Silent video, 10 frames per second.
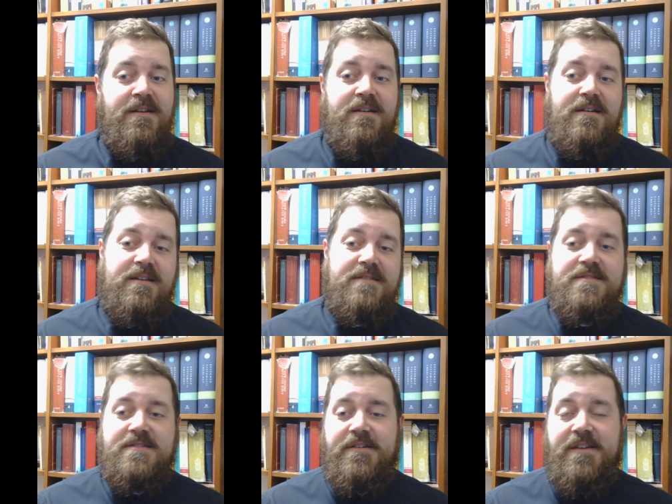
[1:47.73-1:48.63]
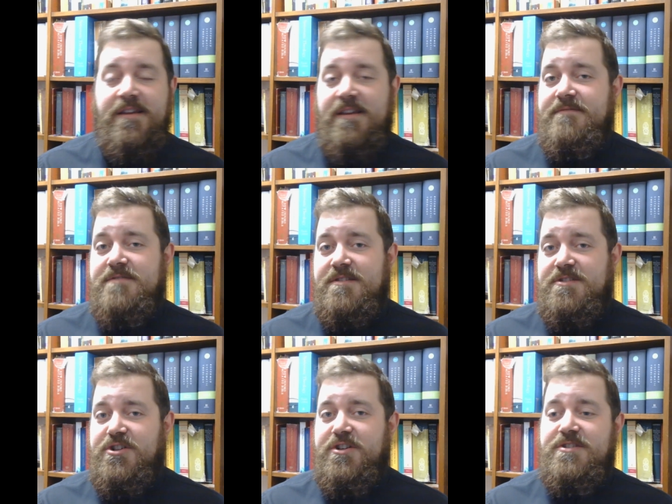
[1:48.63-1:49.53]
and so he gives the
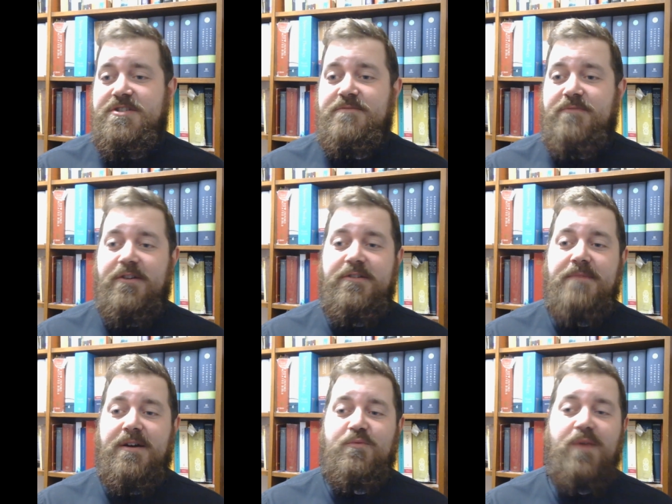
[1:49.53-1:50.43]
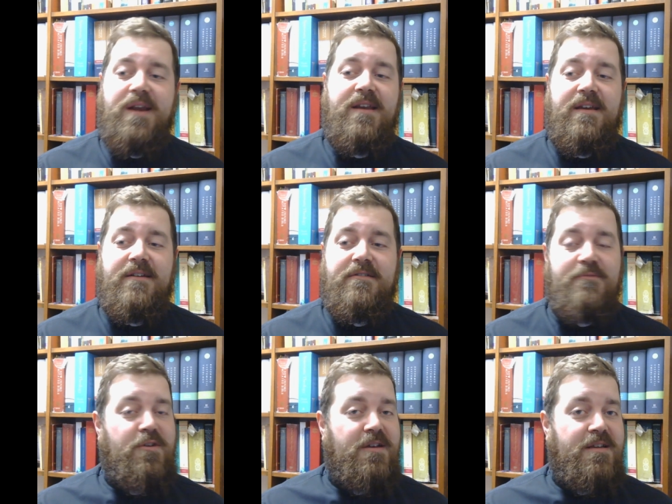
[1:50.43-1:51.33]
church in Rome a rundown on
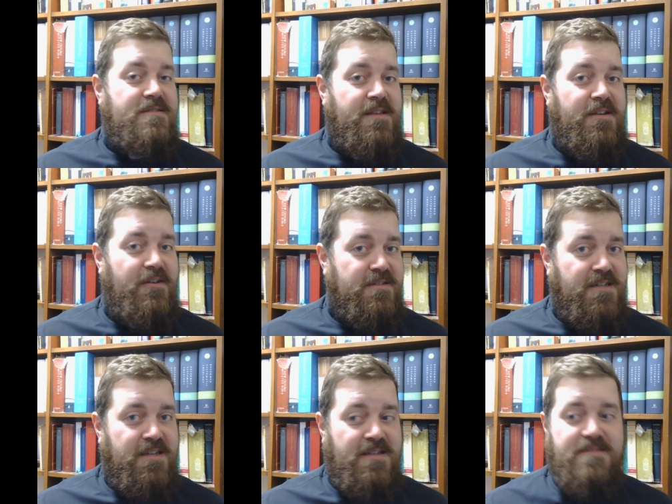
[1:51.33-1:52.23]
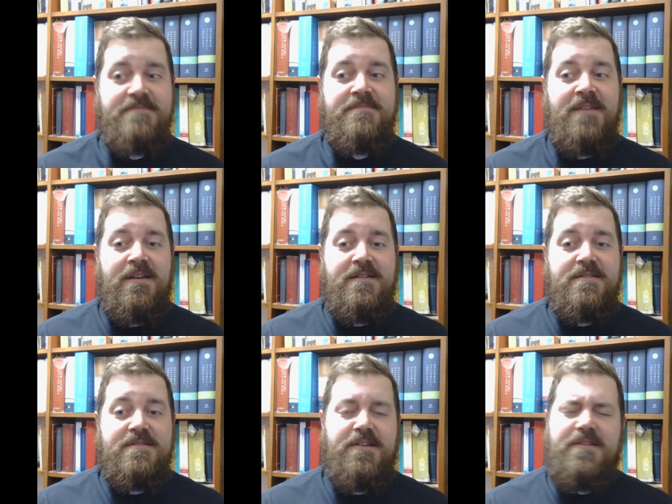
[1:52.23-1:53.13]
what his theology is,
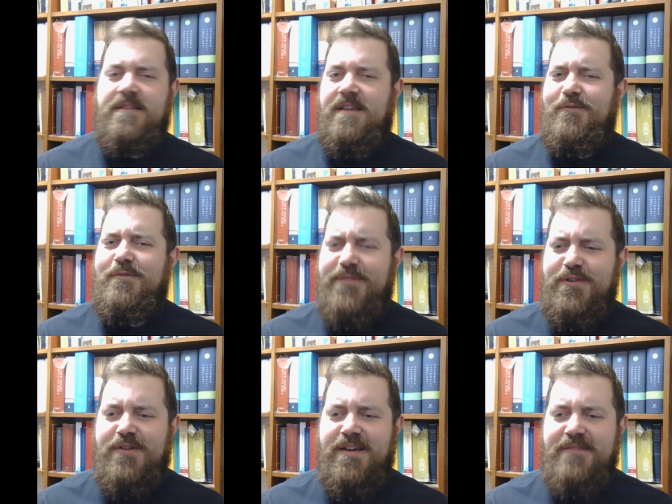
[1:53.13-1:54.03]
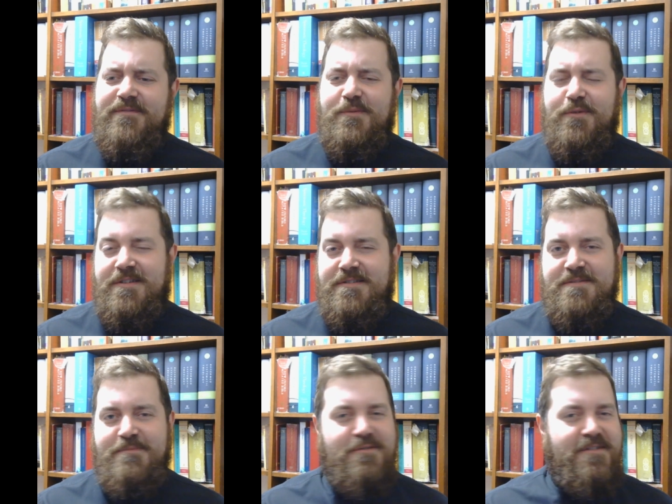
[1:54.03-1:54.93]
so that they will feel comfortable in
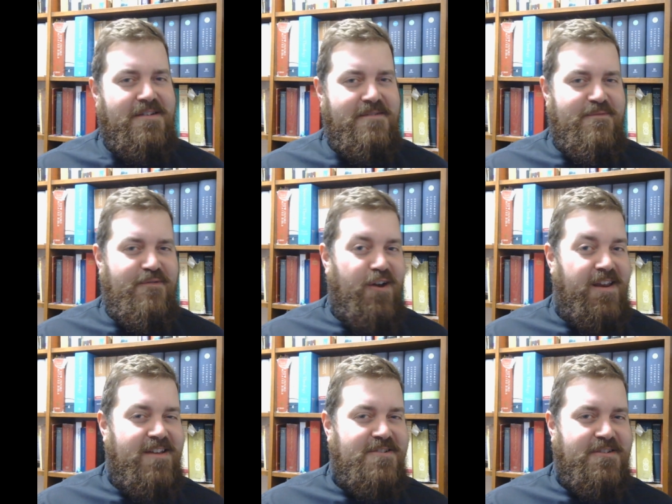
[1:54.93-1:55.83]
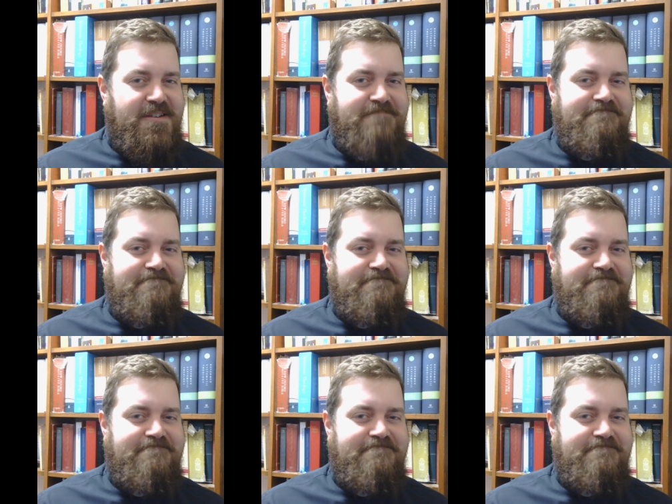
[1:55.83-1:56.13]
supporting him financially.